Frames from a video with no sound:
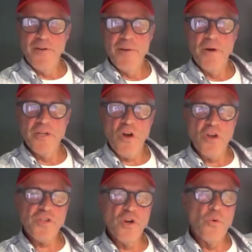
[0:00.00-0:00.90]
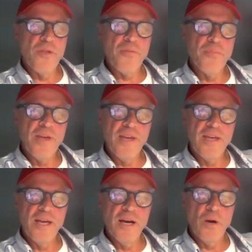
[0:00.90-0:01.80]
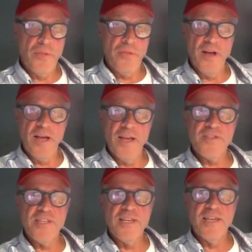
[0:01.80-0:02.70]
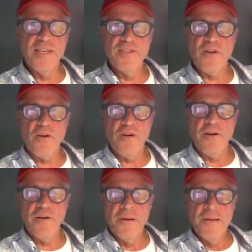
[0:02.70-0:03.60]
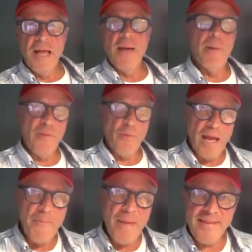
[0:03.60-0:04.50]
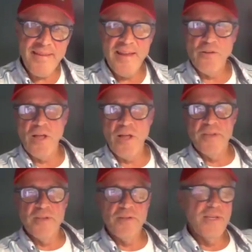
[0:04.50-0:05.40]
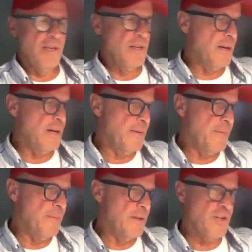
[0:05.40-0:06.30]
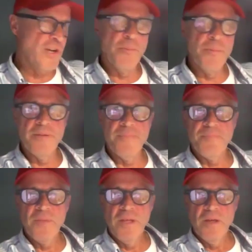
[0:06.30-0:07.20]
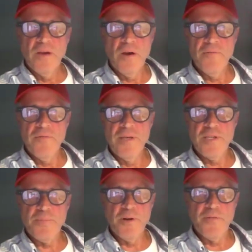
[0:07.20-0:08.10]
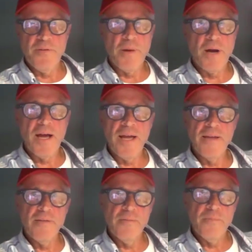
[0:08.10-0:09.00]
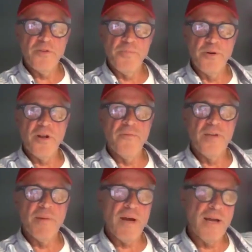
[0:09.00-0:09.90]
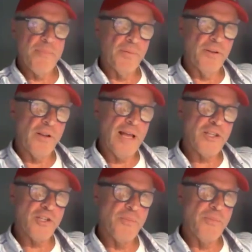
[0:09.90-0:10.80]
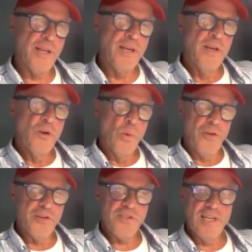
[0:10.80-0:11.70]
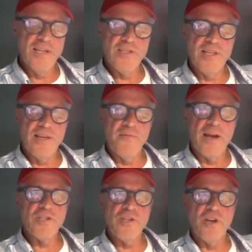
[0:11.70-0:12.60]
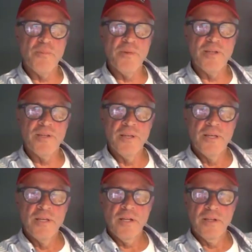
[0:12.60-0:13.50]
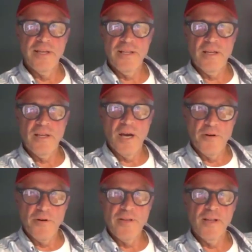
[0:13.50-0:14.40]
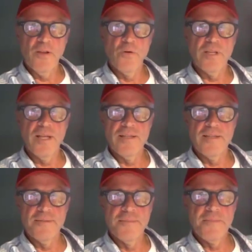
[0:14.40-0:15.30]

you very much. Also with me, with us is our. By the way, I'm Matt Daniel. I'm the chairman of the Spirit of VMI Political Action Committee. With us is the vice chairman, Clint Hubbard. Hello, Clint.